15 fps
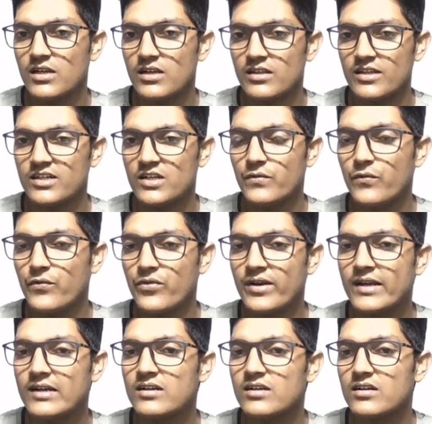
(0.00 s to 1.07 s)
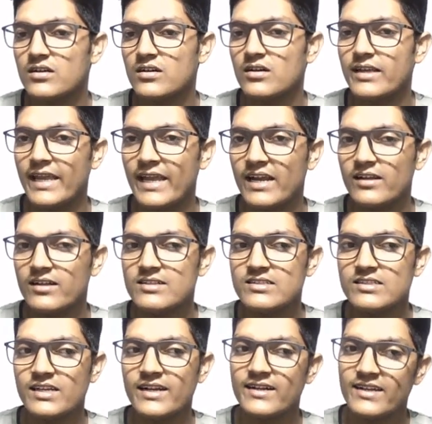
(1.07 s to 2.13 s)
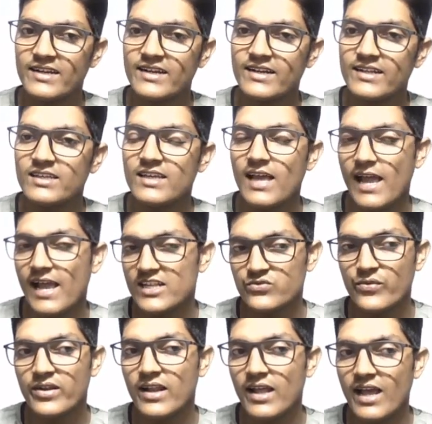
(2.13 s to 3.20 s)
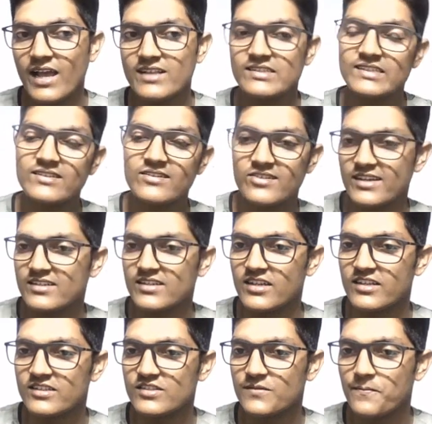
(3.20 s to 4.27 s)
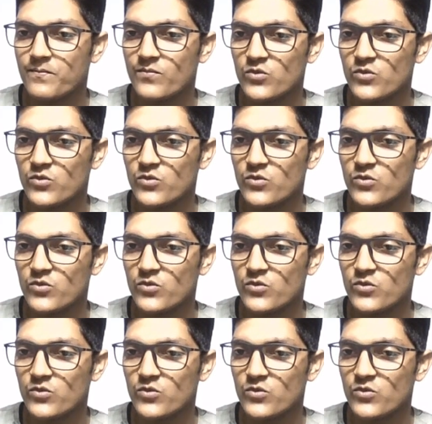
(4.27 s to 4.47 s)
the different angles in degree as well as in radians.